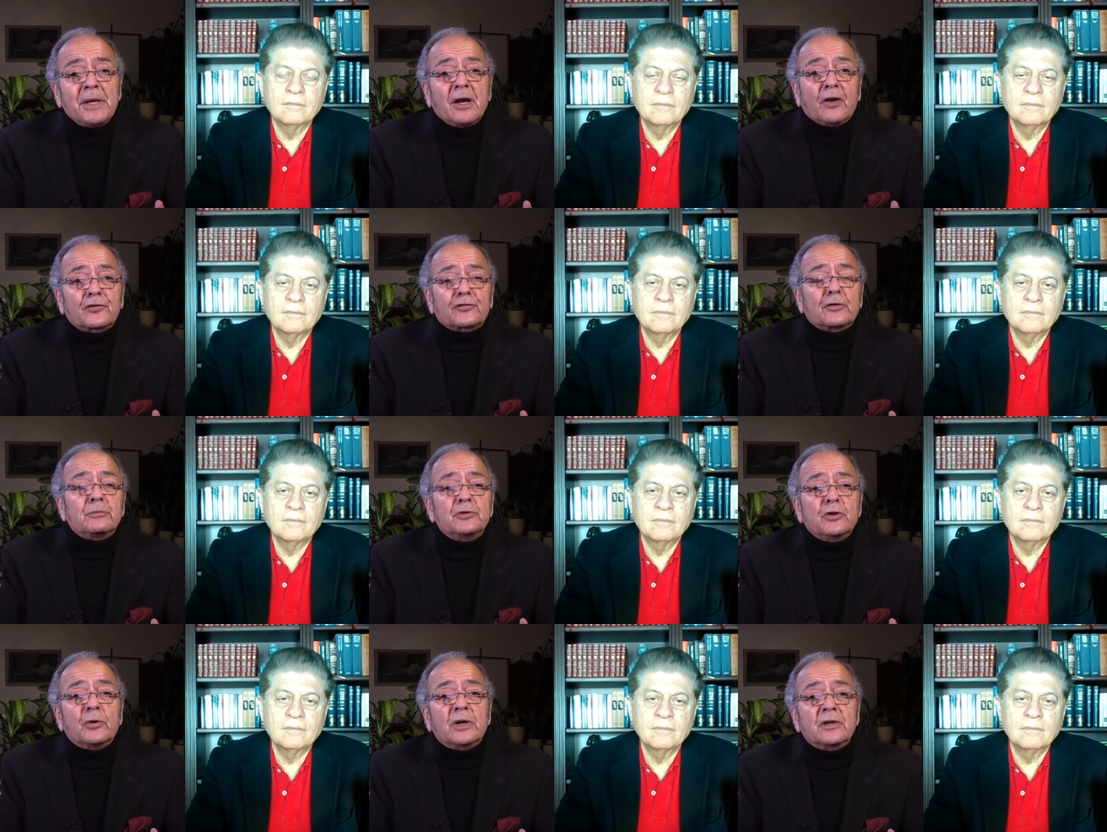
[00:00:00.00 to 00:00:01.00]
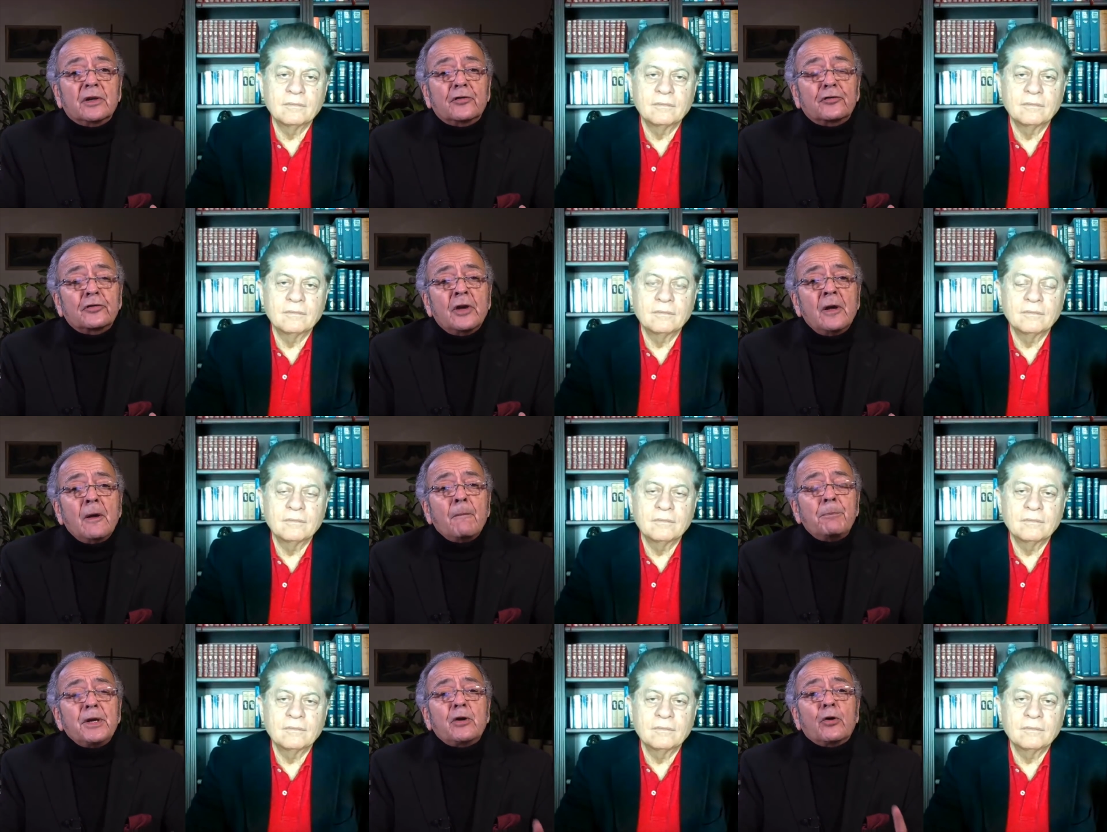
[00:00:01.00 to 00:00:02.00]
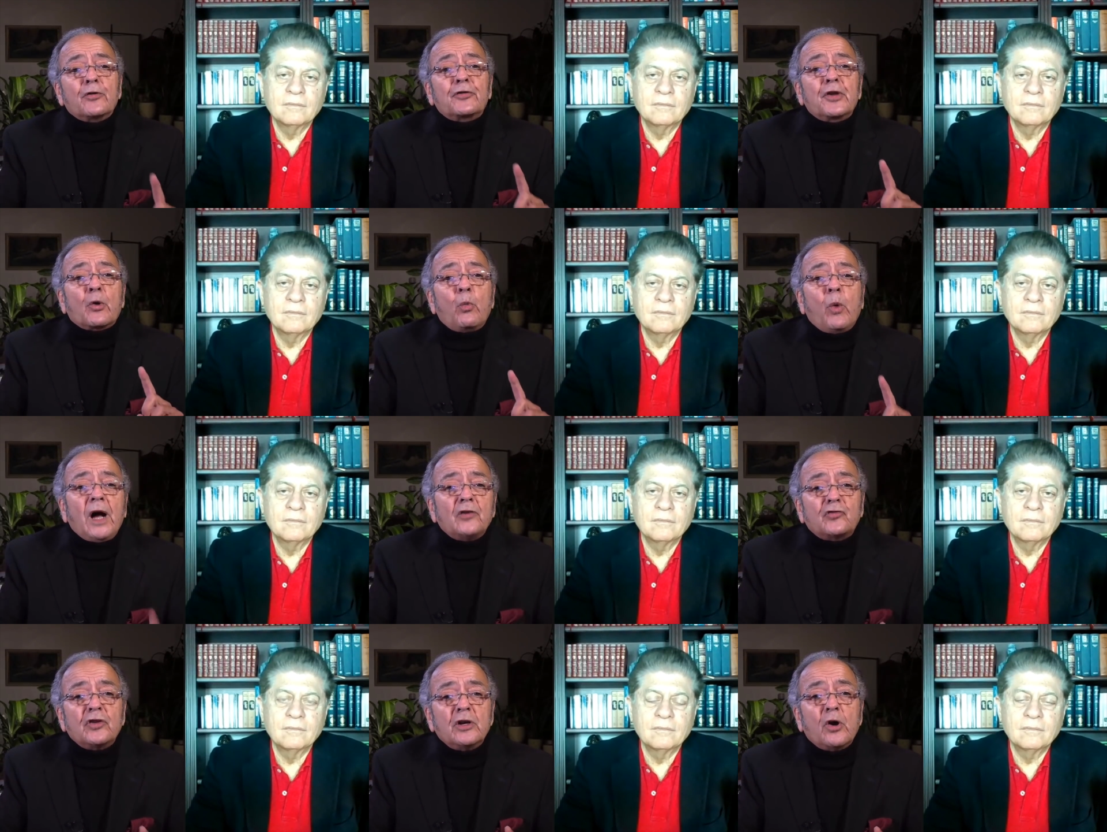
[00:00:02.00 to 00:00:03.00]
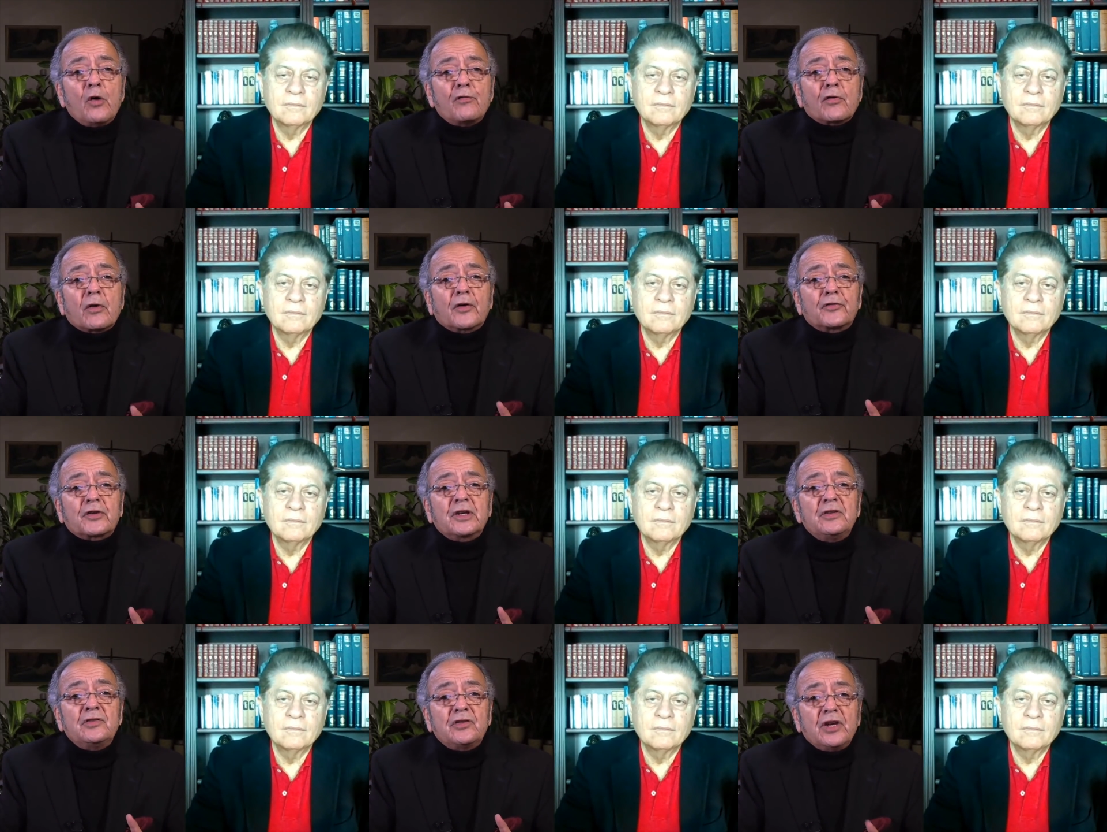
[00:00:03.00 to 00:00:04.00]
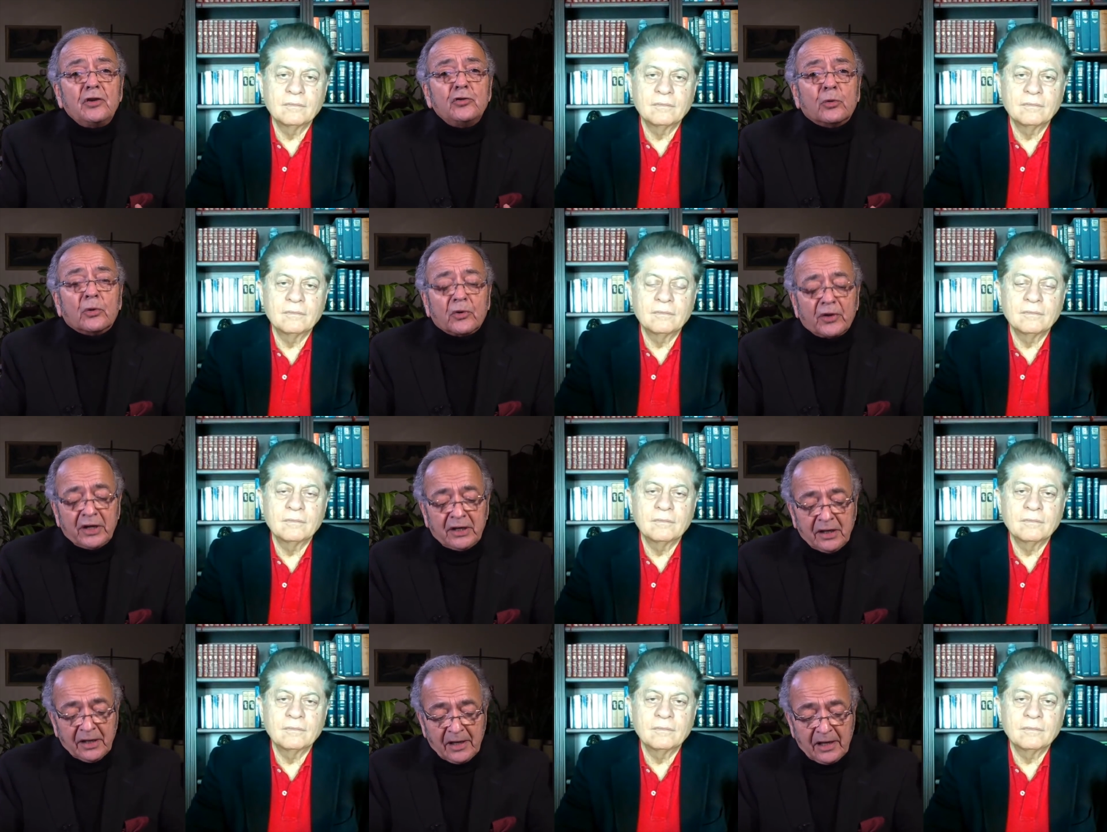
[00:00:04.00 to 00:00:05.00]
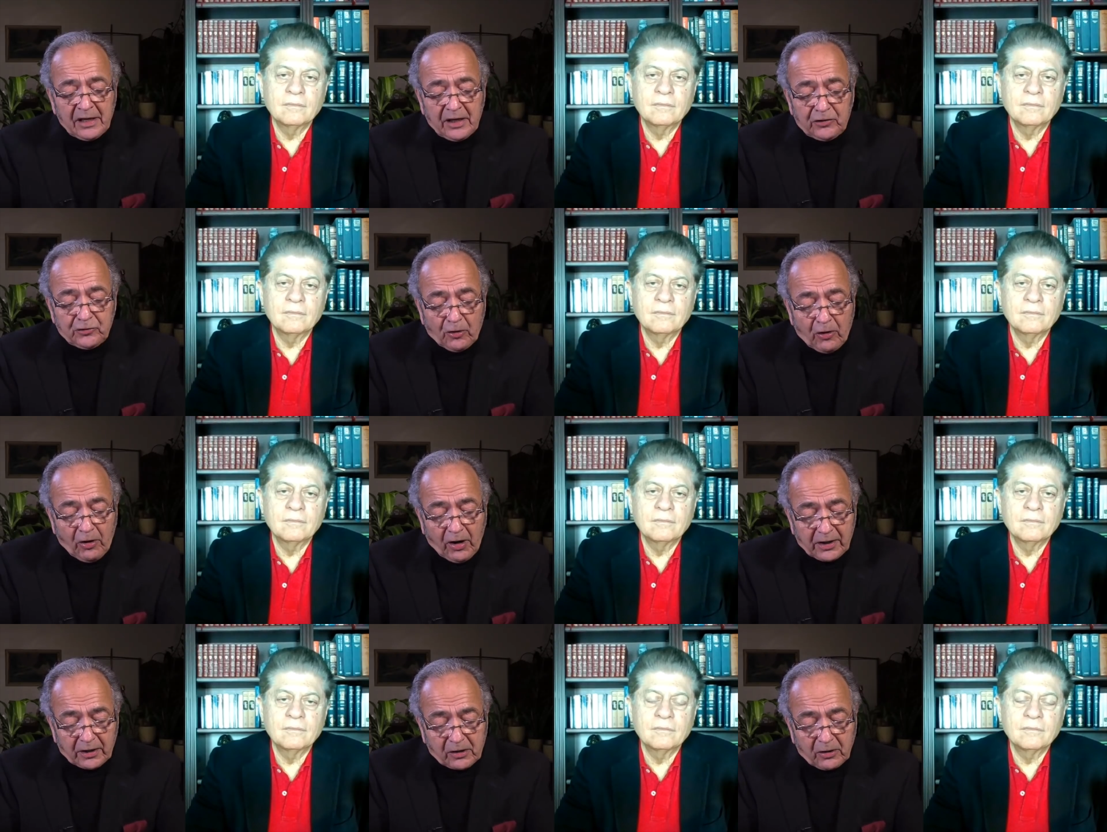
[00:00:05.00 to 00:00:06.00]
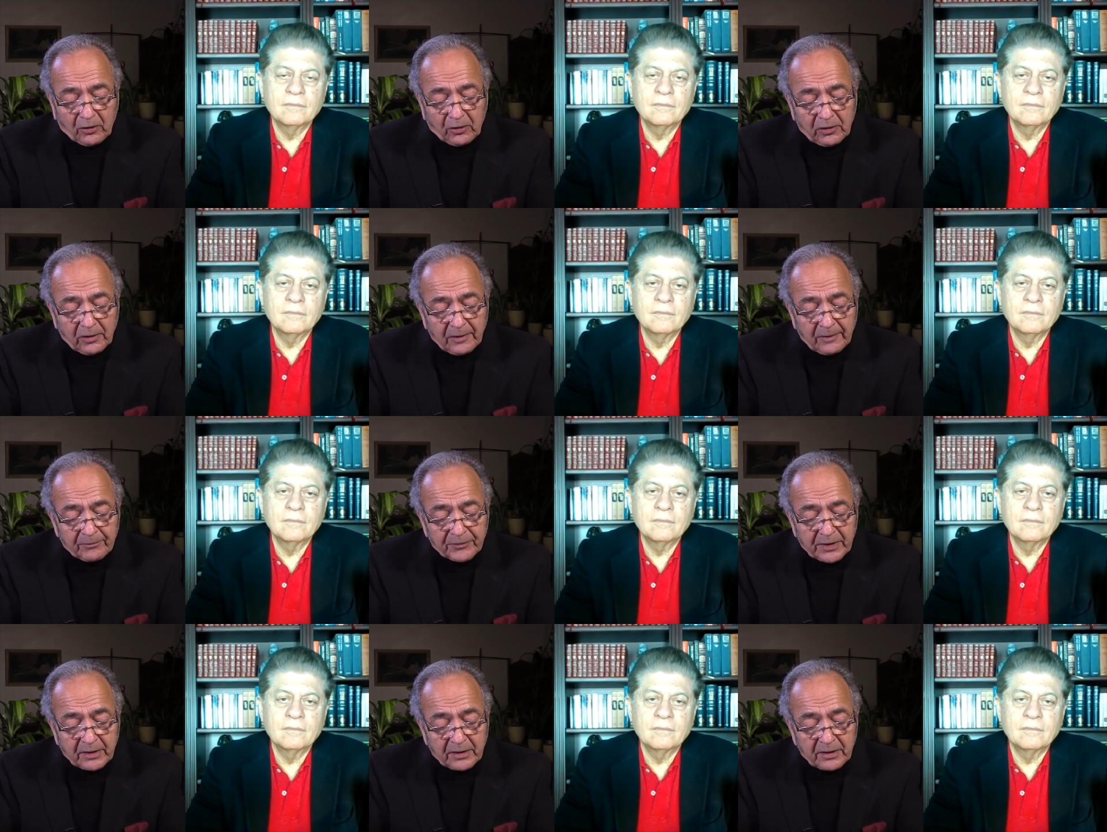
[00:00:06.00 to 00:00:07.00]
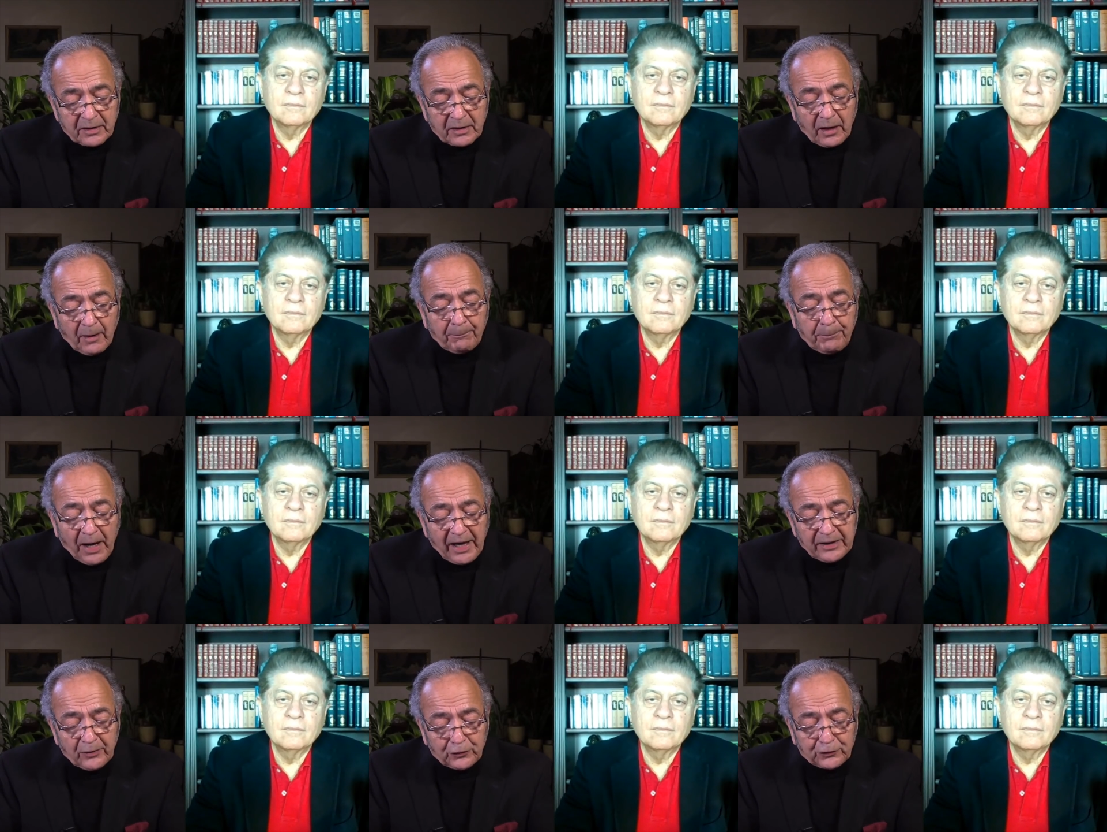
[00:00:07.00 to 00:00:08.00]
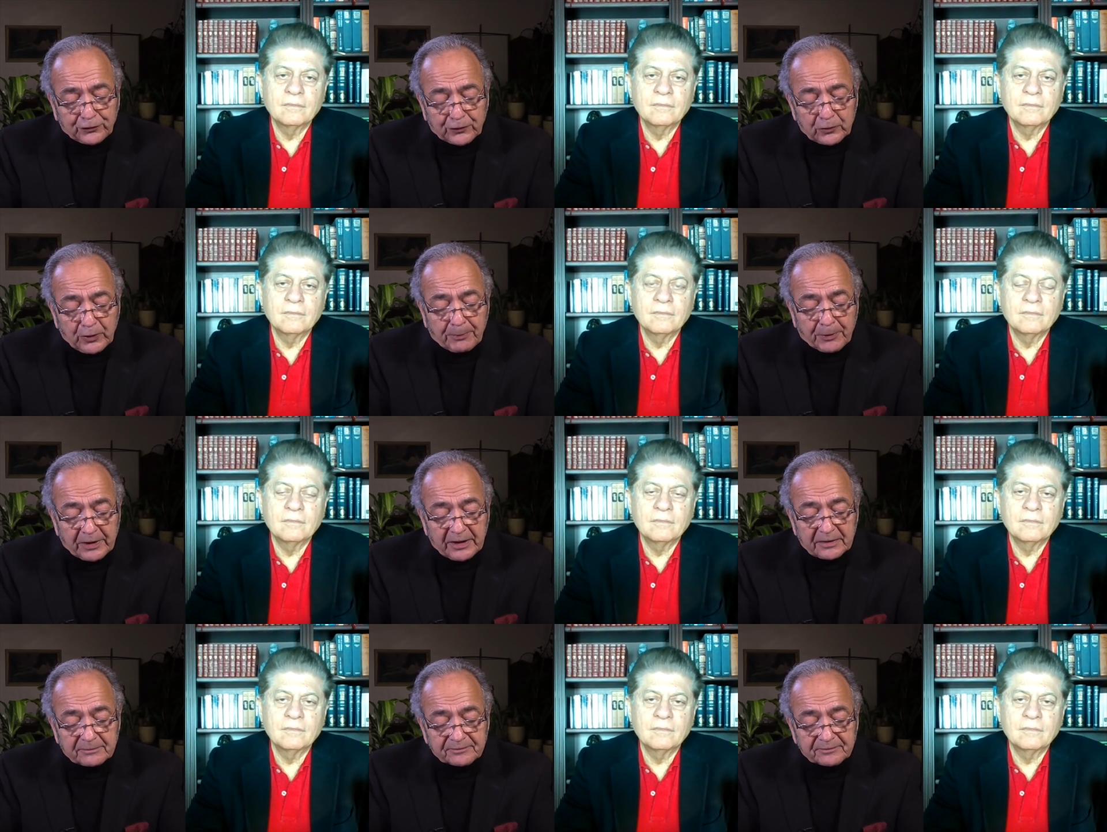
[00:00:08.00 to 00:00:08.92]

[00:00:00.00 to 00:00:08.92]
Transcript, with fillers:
Speaker 1: us from doing this because they're watching over us continually. In your article, A Bias for Liberty.